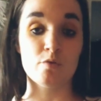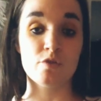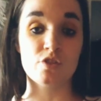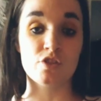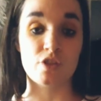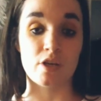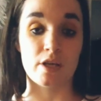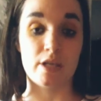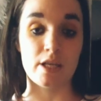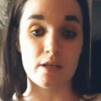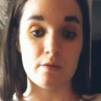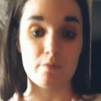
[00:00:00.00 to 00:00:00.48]

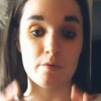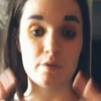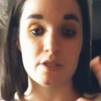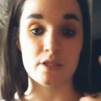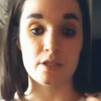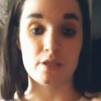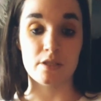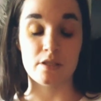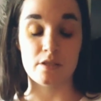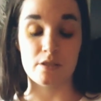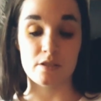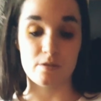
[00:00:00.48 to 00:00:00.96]
So he would,
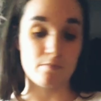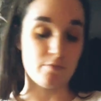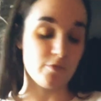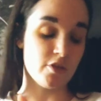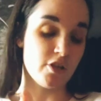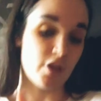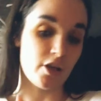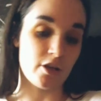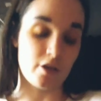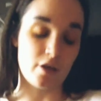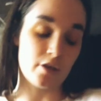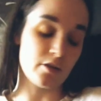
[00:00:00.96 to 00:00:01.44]
you
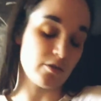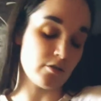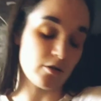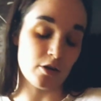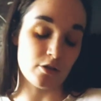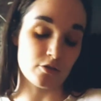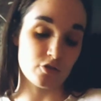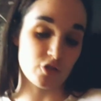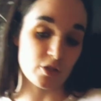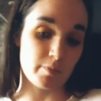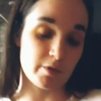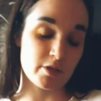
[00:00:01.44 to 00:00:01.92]
know, go,
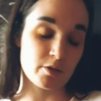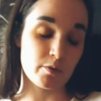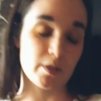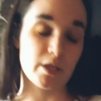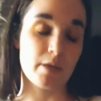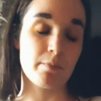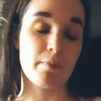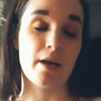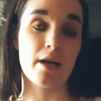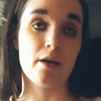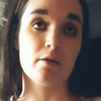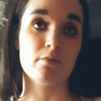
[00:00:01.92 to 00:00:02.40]
oh, chuck me
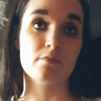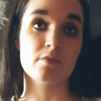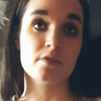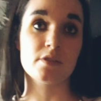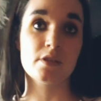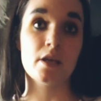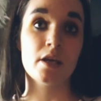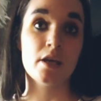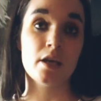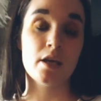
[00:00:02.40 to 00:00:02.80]
£20.